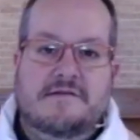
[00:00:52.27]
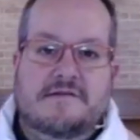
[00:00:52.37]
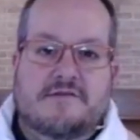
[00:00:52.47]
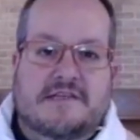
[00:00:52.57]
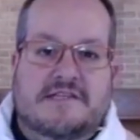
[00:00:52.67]

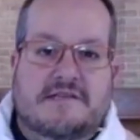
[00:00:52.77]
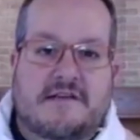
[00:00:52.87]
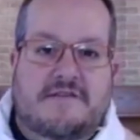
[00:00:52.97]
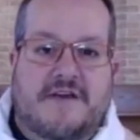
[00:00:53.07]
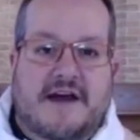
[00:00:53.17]
So this
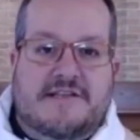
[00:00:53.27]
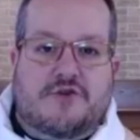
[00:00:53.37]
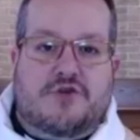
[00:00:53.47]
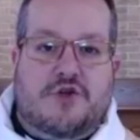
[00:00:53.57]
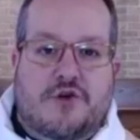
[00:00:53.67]

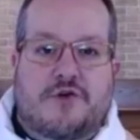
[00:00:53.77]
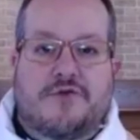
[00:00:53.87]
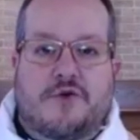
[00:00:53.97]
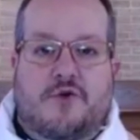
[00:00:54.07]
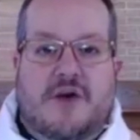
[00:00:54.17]
advisor took
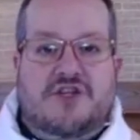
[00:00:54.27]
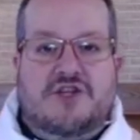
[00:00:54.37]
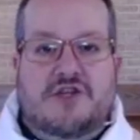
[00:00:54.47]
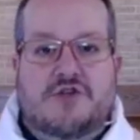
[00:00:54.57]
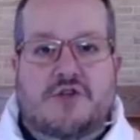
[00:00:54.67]
the
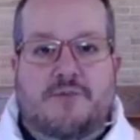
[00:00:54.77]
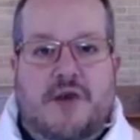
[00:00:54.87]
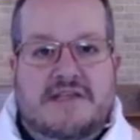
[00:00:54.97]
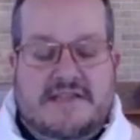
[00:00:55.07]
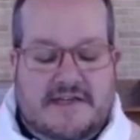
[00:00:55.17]
question to the
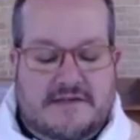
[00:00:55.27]
president.